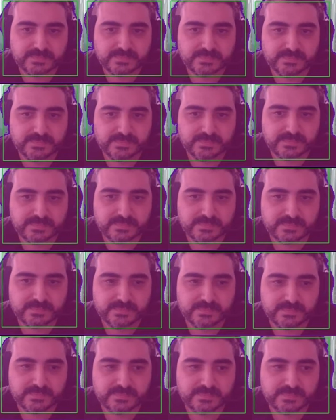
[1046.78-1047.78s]
The image
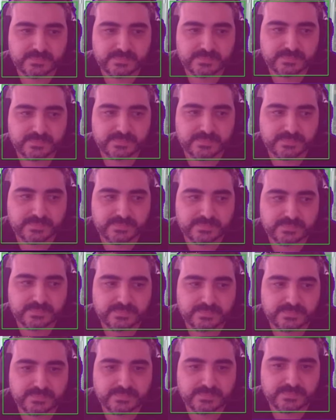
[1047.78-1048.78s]
shows a person wearing a
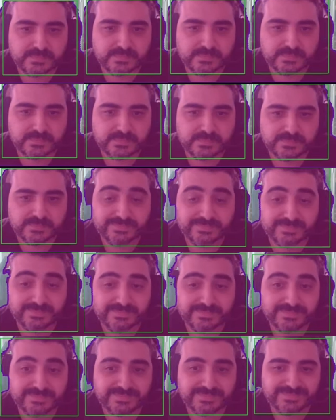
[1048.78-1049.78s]
headset,
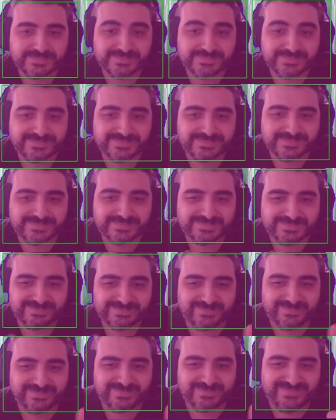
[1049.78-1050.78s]
framed by 2
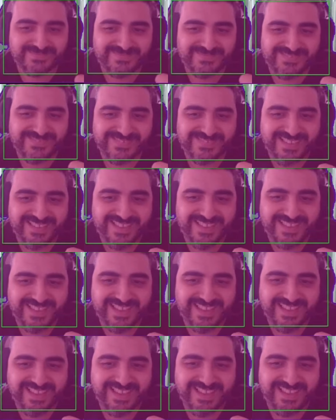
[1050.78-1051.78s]
boxes. The smaller
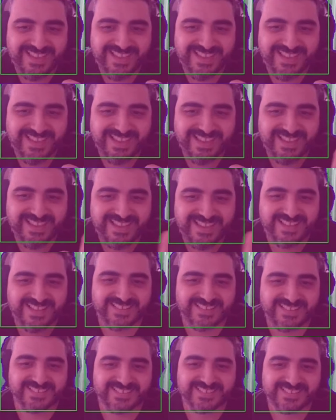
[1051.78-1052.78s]
green box around the
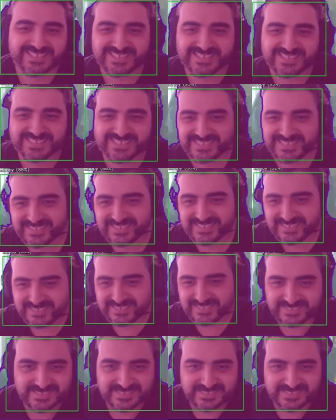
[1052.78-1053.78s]
face indicates an
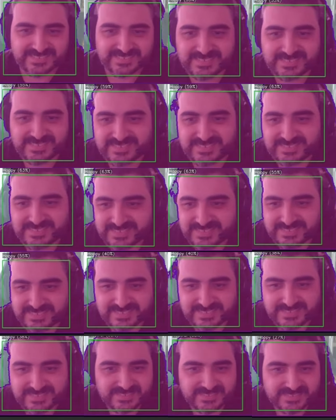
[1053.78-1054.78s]
emotion detection label
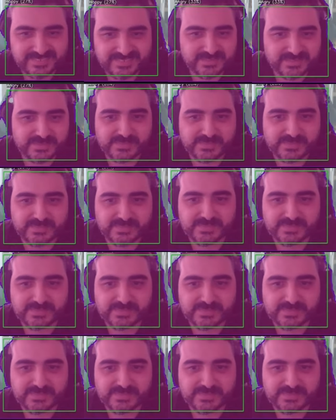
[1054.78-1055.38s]
Fear 32%.